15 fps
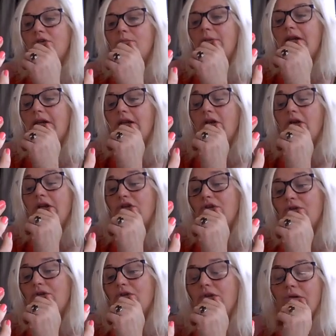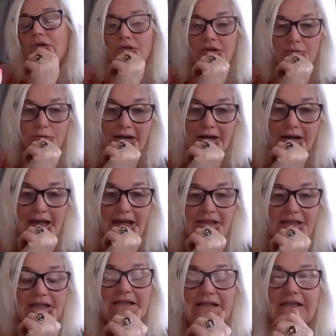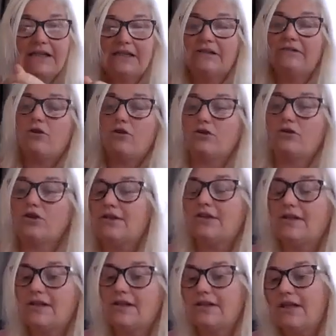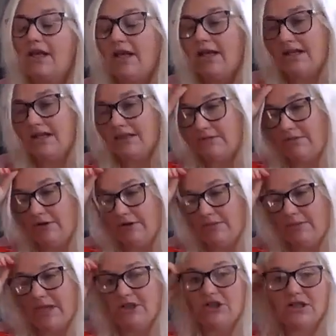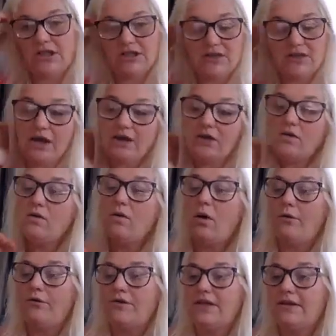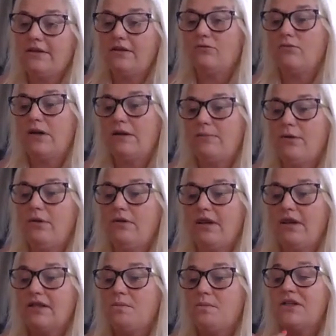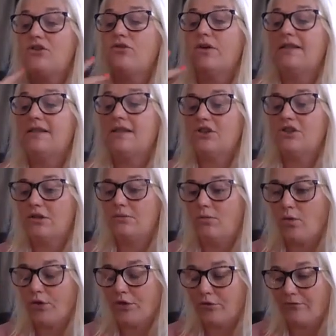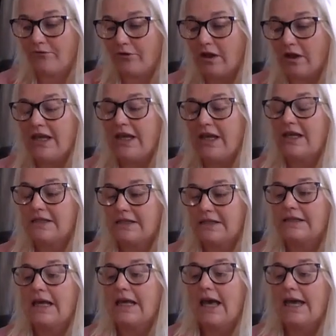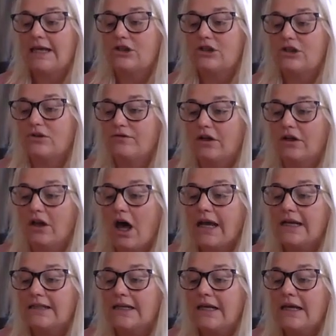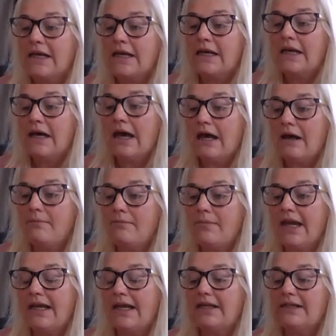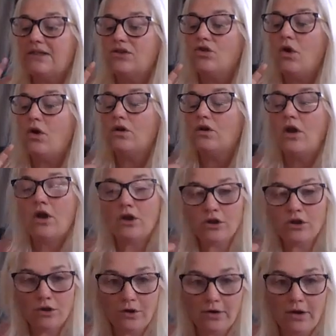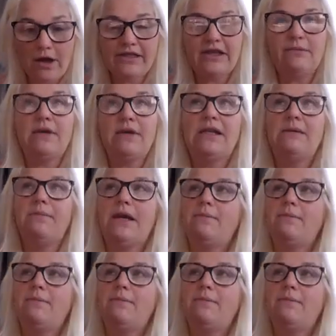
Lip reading: do know that right now the collective consciousness is very much in a cycle of death and rebirth as we transition more fully into the age of the light. And it's not, you know, I think many